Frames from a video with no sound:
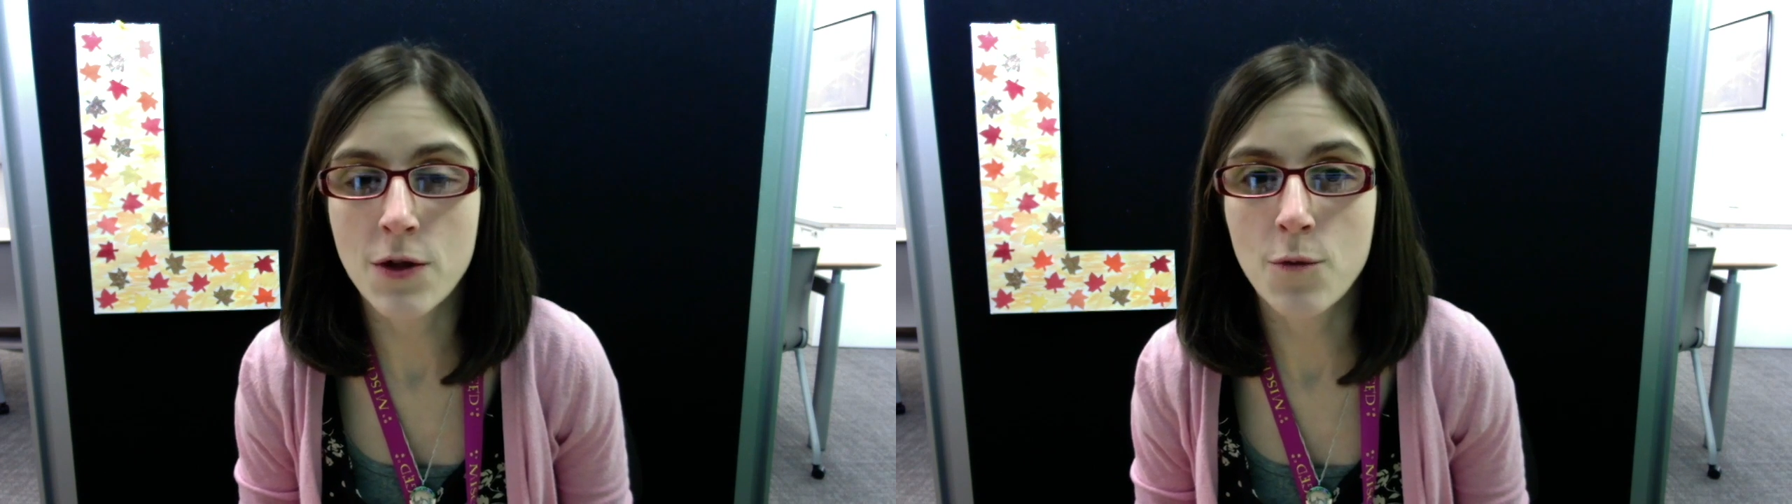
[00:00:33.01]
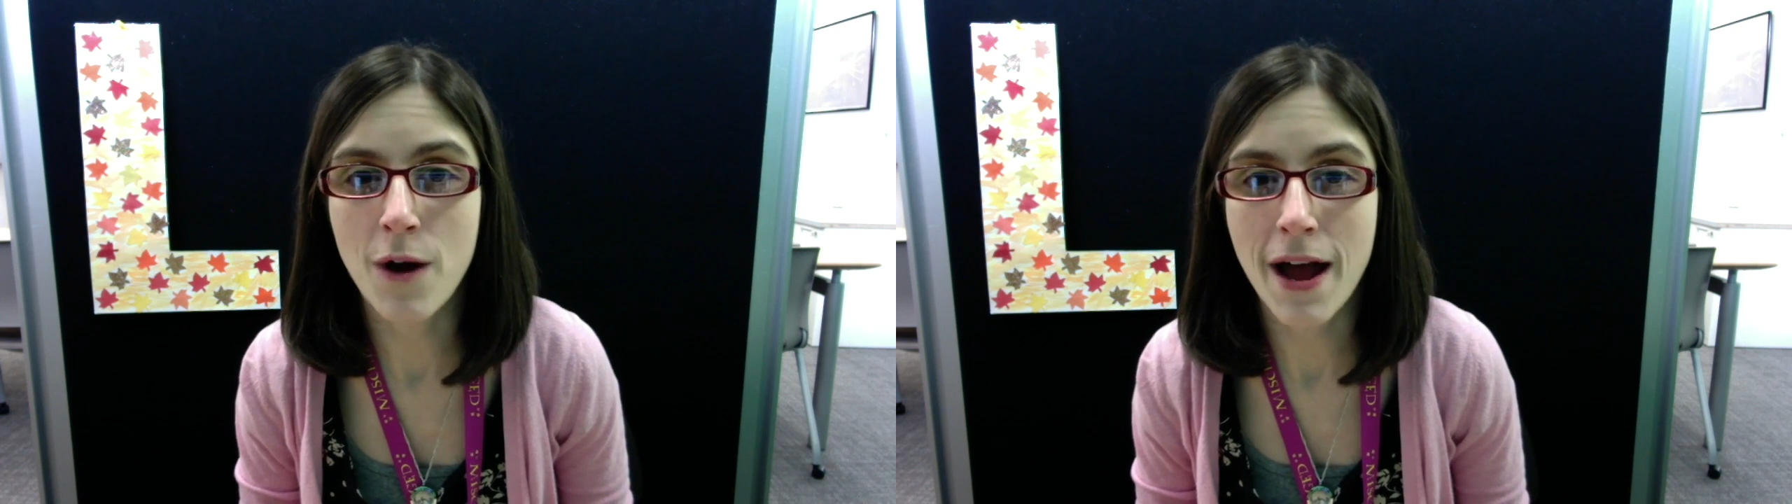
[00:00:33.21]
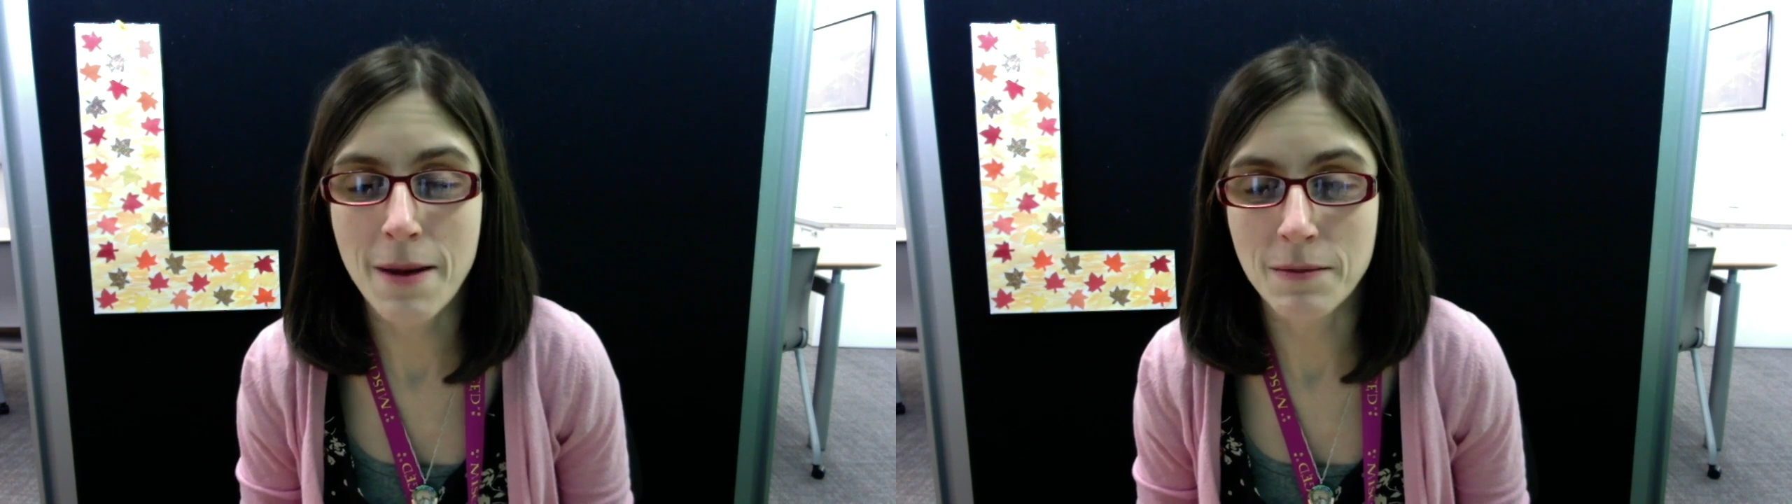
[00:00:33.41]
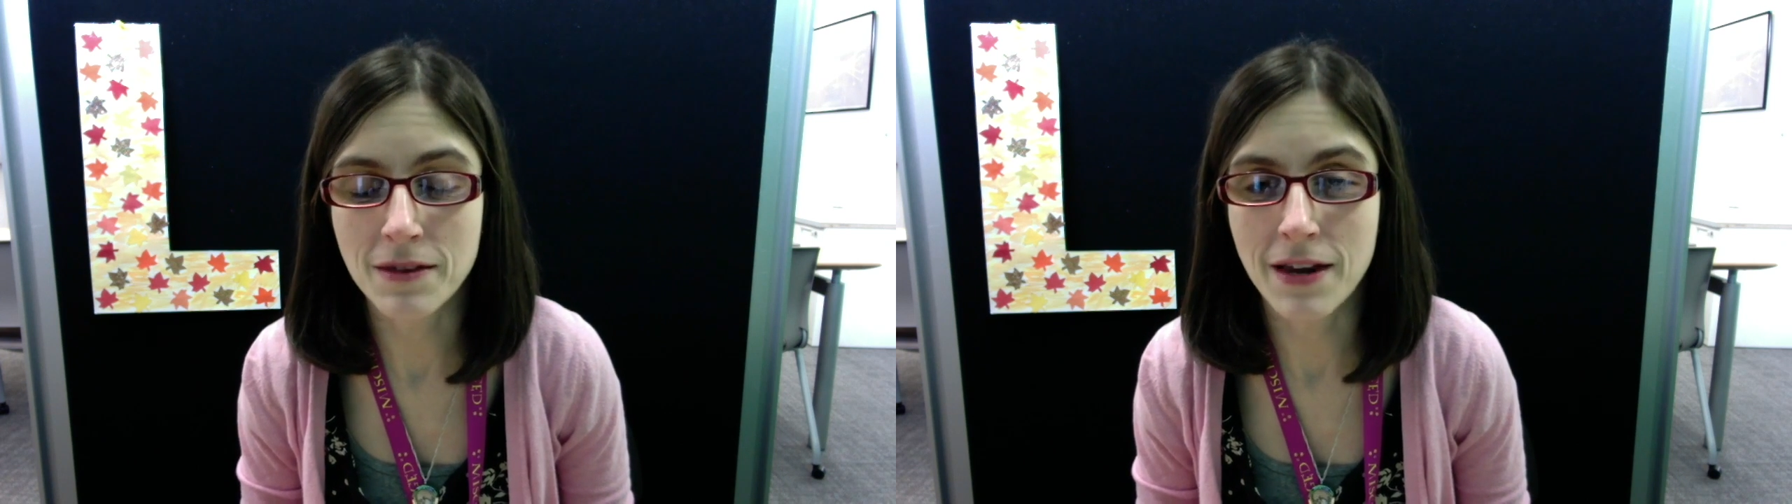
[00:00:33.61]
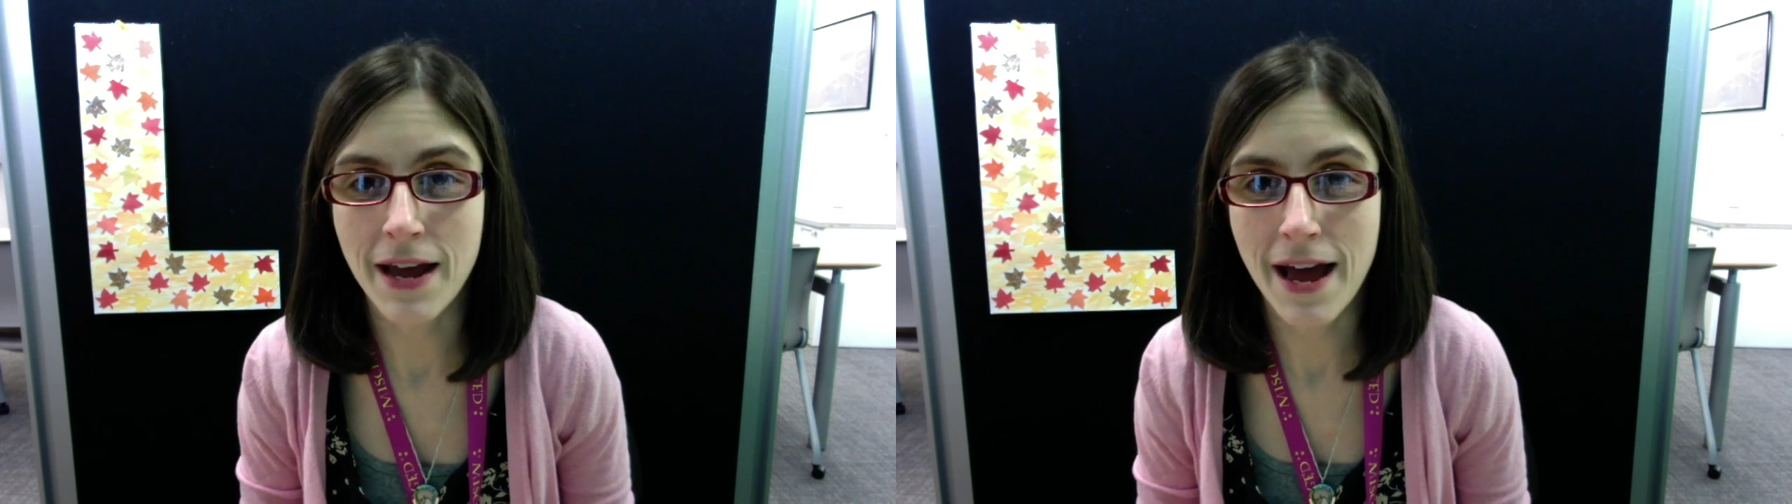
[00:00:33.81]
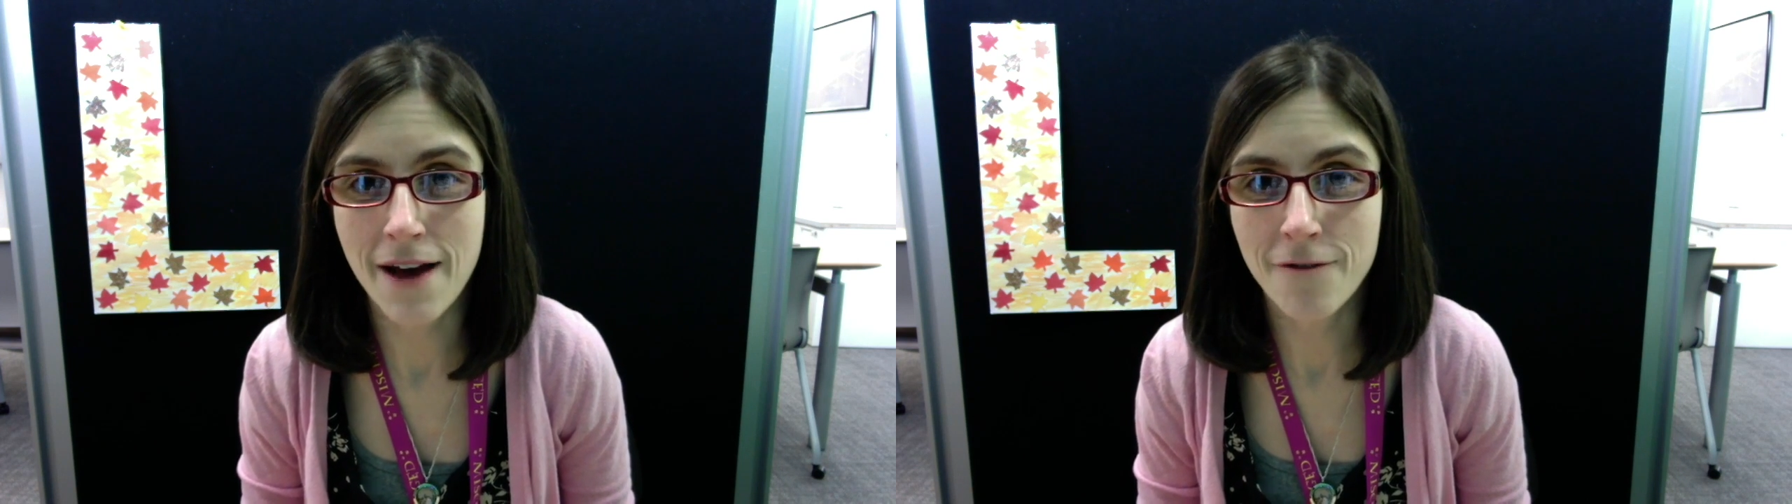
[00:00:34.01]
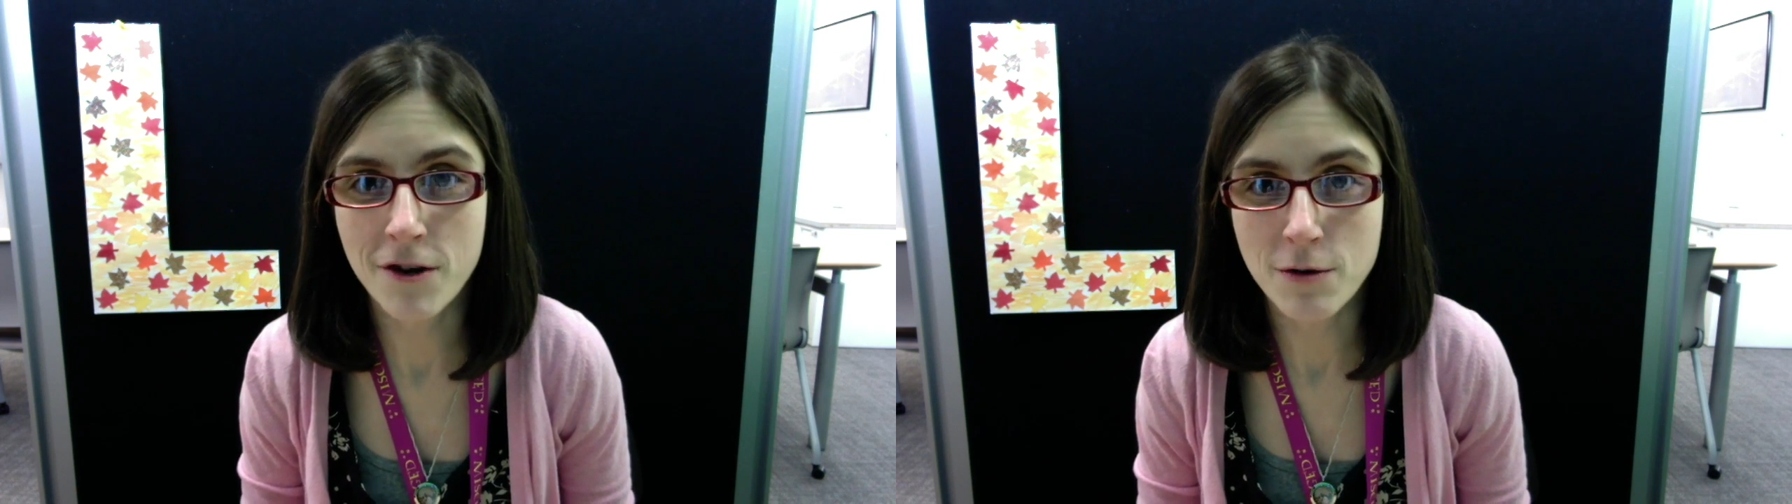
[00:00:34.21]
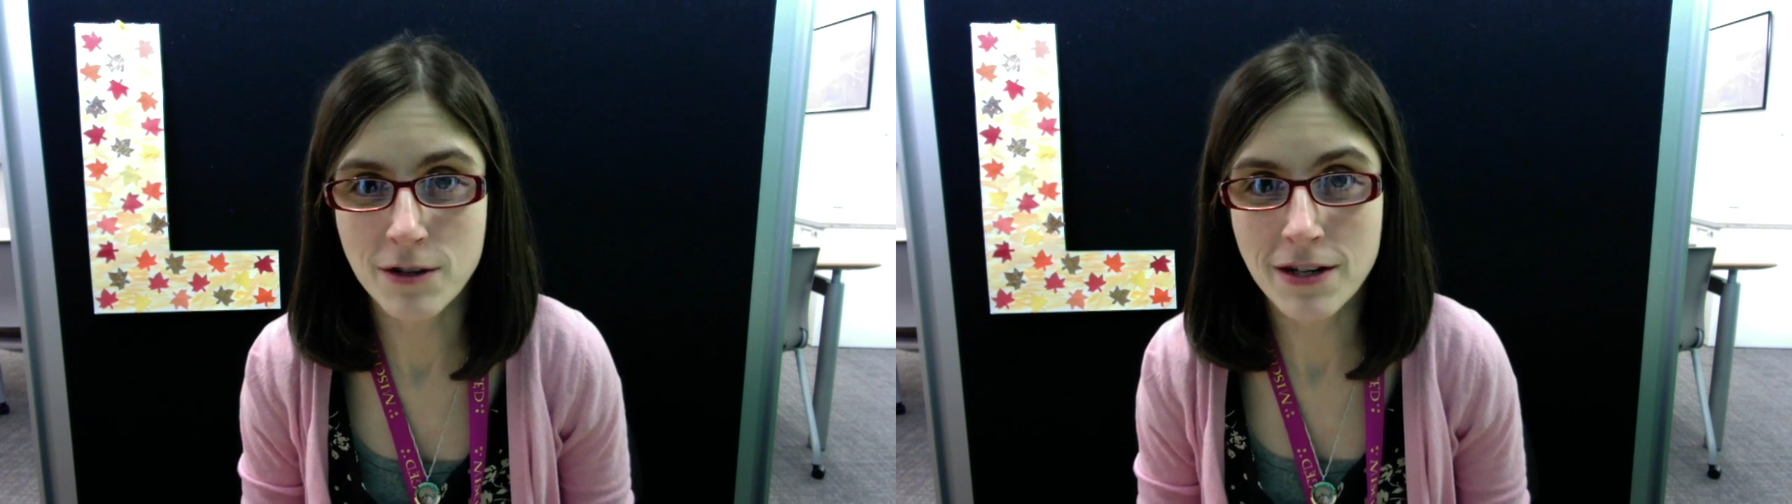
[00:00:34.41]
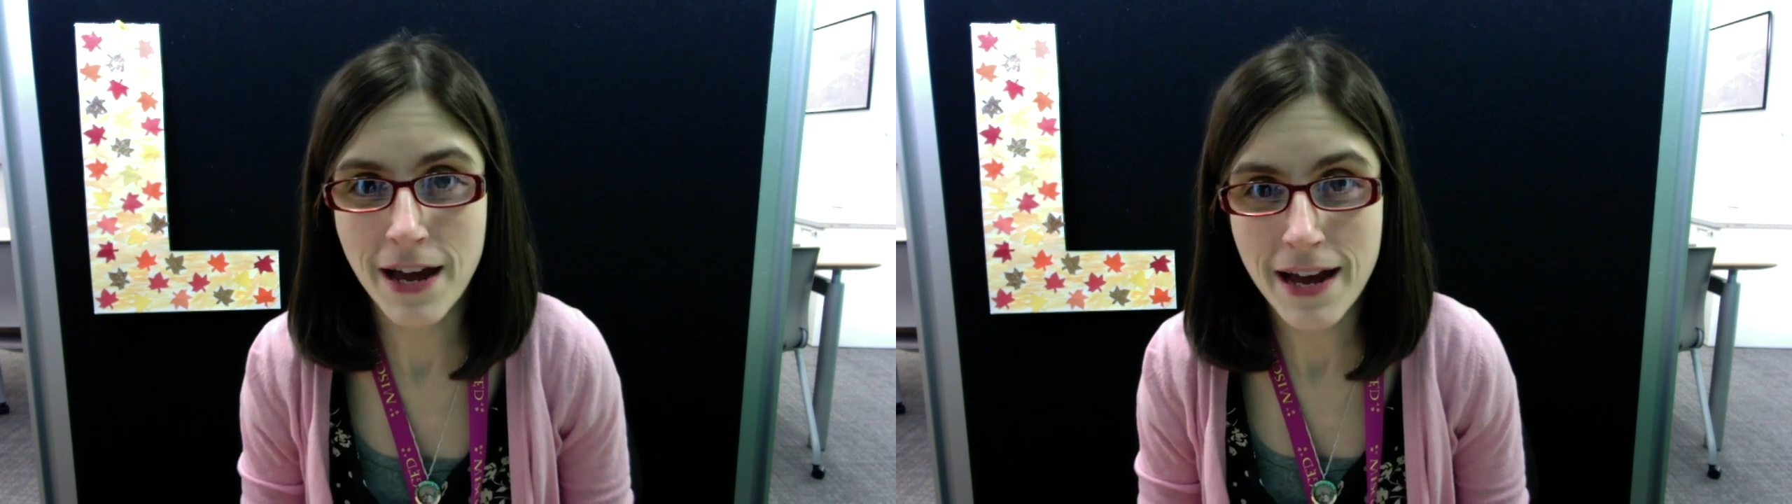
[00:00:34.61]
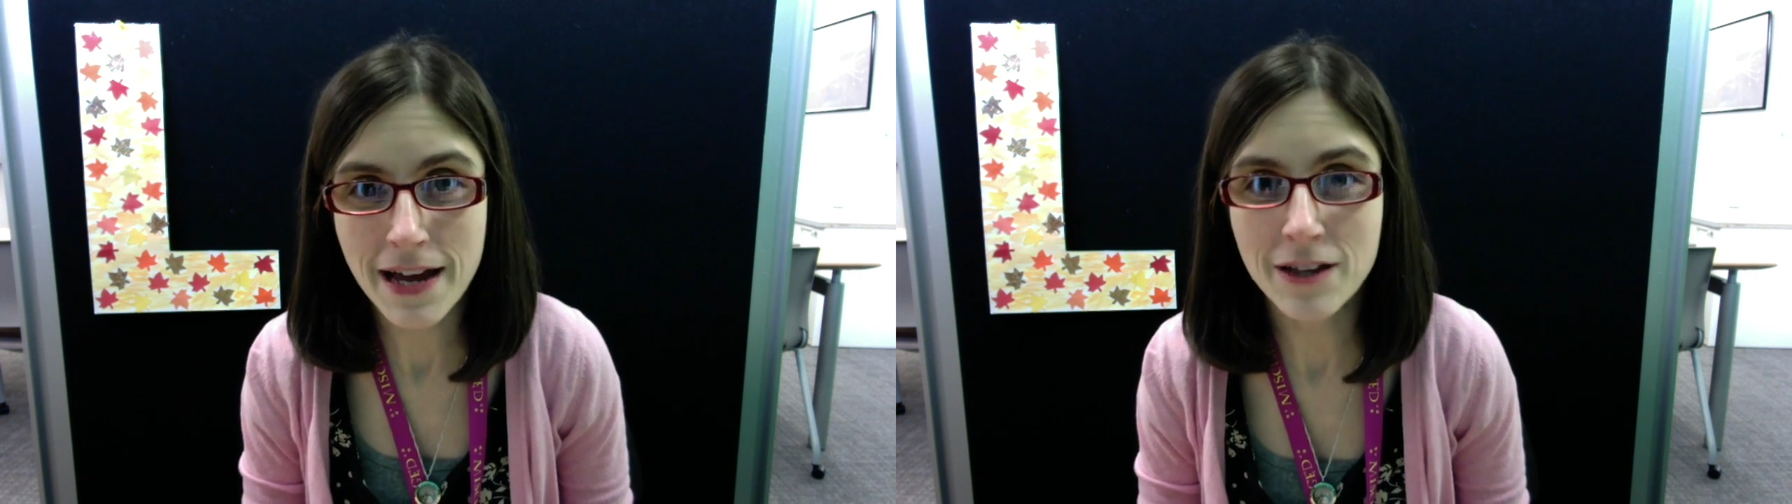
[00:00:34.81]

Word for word: the rhymes that I have for you today,